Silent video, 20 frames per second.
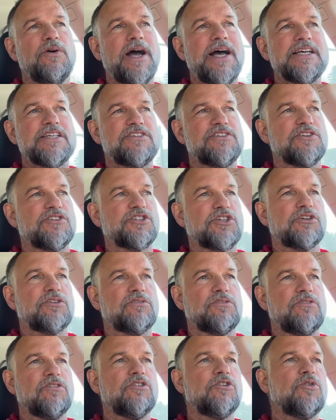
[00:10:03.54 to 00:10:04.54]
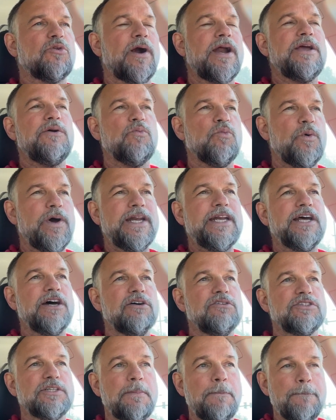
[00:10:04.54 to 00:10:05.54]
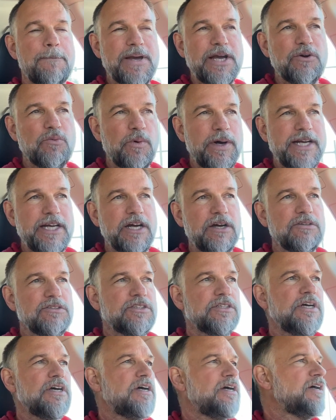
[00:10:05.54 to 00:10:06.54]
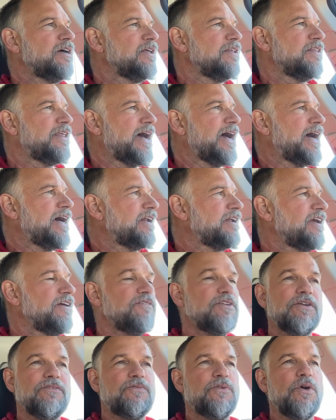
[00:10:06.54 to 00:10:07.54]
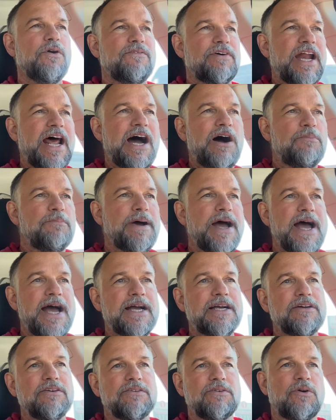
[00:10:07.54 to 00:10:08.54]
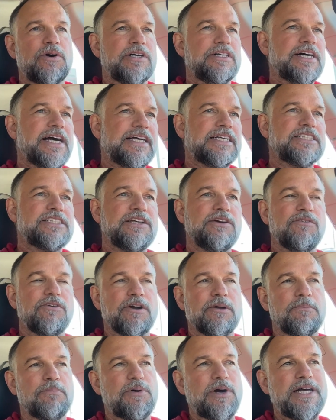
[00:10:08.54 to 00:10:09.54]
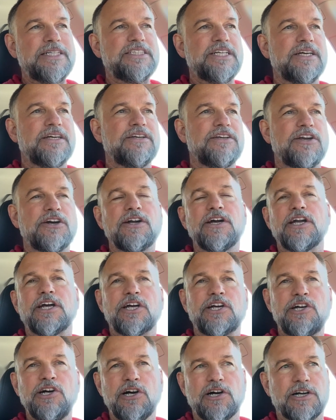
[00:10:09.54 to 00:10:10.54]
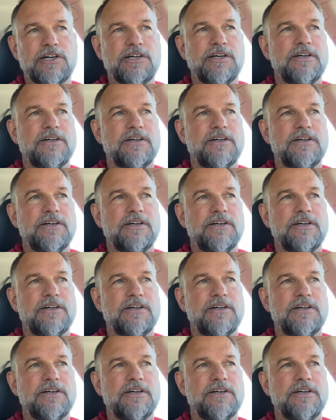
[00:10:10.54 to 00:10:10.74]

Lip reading: has such great windows and big windows that even if you have an Outback or a Legacy or an Impreza, you're gonna cook